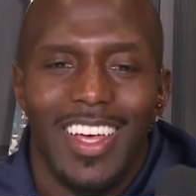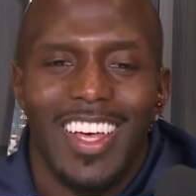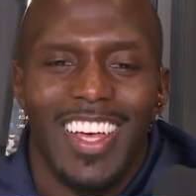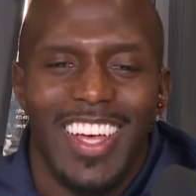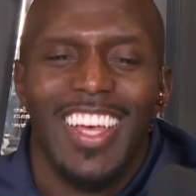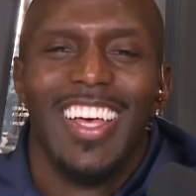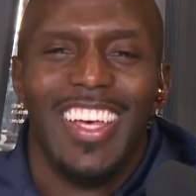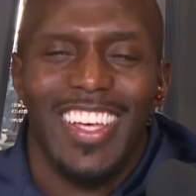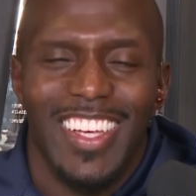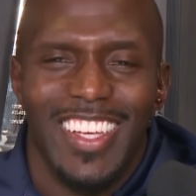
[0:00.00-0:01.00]

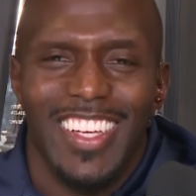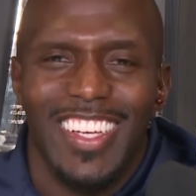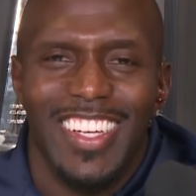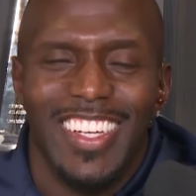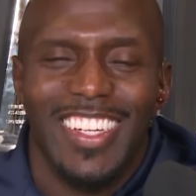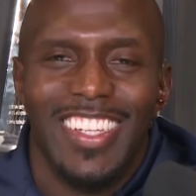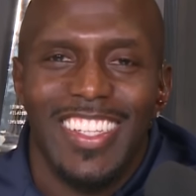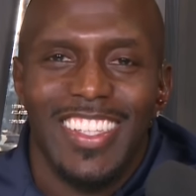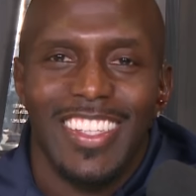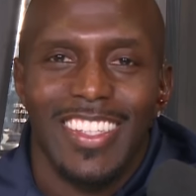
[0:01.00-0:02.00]

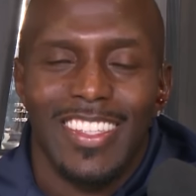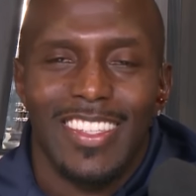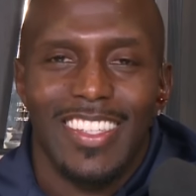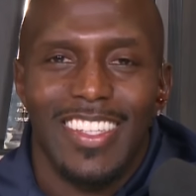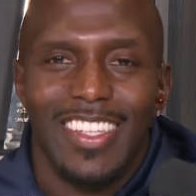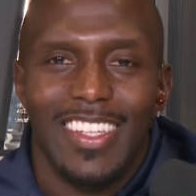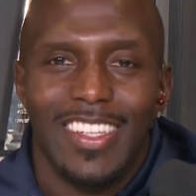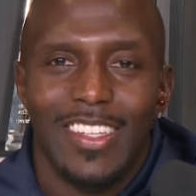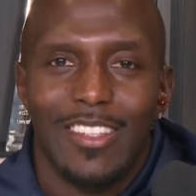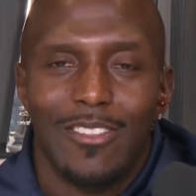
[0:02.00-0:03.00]

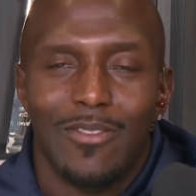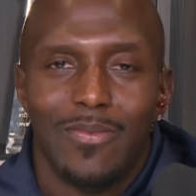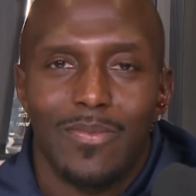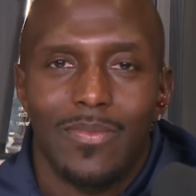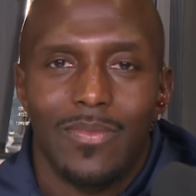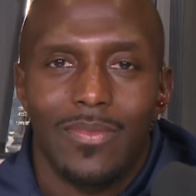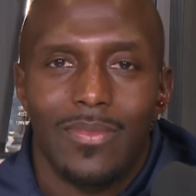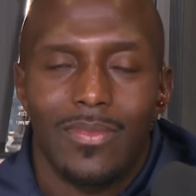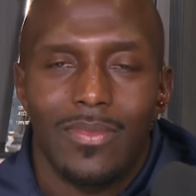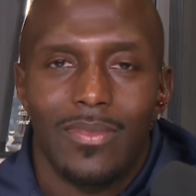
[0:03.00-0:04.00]

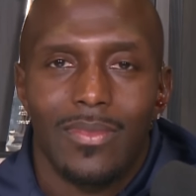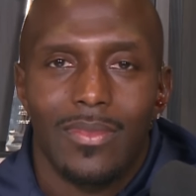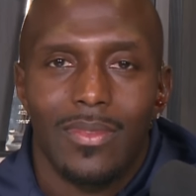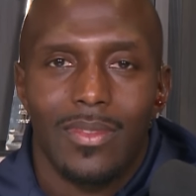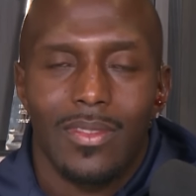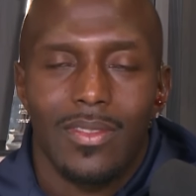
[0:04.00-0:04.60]
This person isn't speaking.